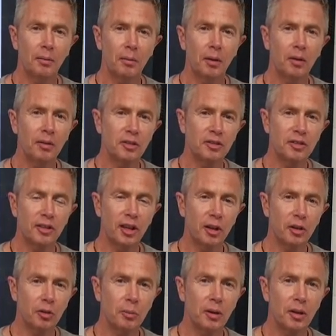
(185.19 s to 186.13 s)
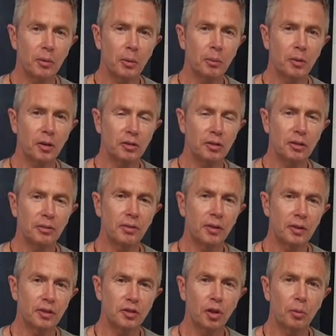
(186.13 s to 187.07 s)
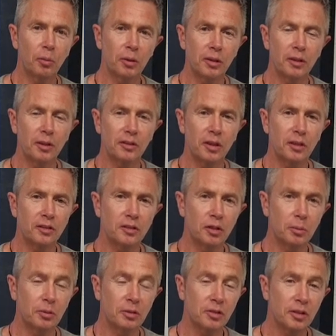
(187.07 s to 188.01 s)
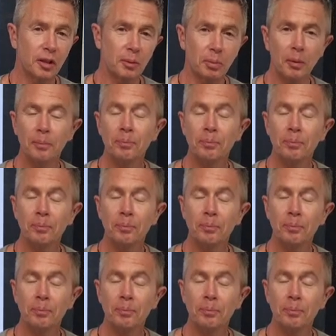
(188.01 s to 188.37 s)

Only slowed a bit when we got to the very top, and it does get super steep.